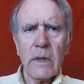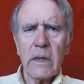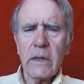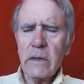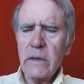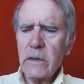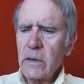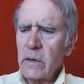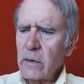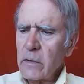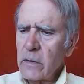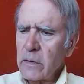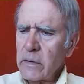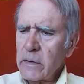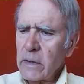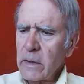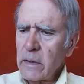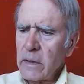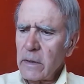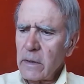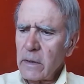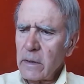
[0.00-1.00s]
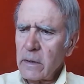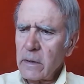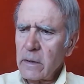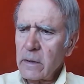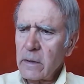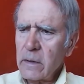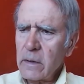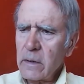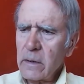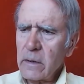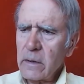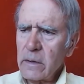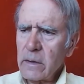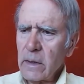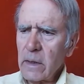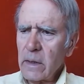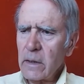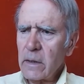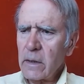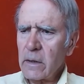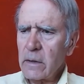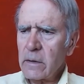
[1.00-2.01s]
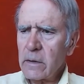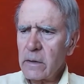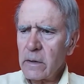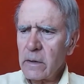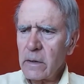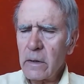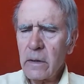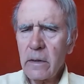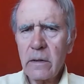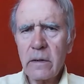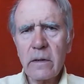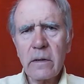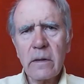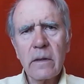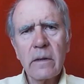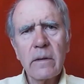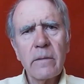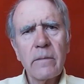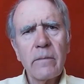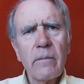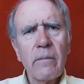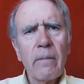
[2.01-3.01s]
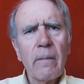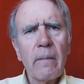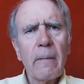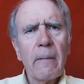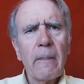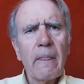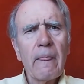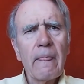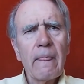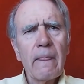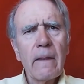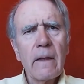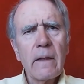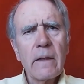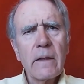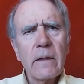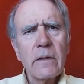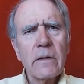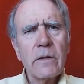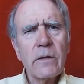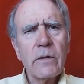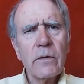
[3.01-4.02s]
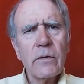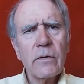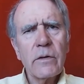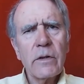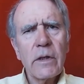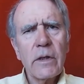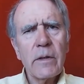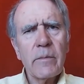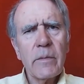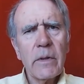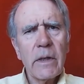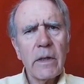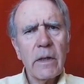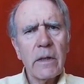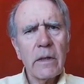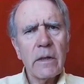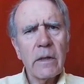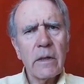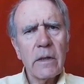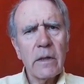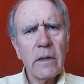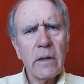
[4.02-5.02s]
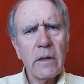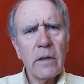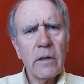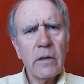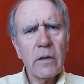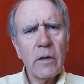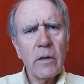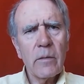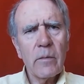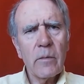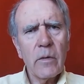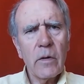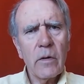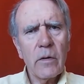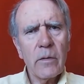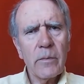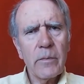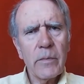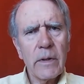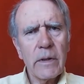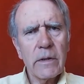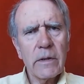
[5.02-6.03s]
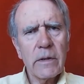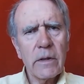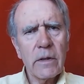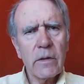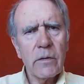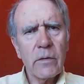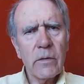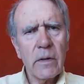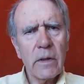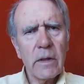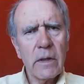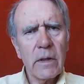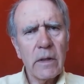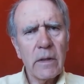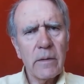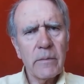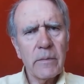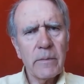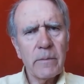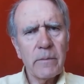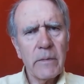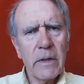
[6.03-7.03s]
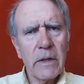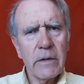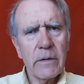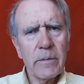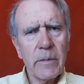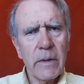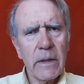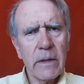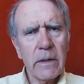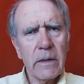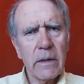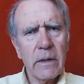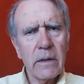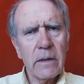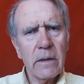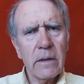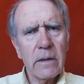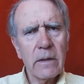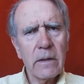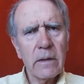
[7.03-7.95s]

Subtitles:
where the other sciences study being in a more particular aspect,